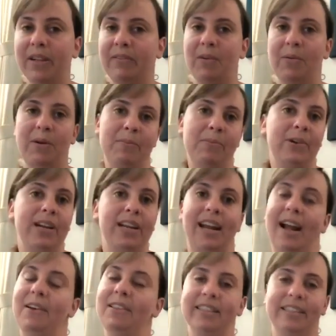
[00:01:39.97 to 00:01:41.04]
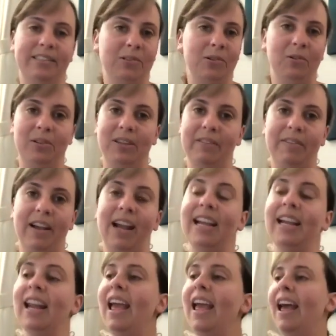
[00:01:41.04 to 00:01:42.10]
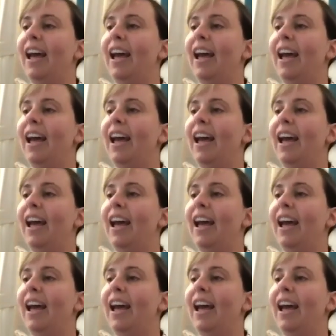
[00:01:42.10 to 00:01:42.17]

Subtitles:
If you want to print it out, that's totally fine.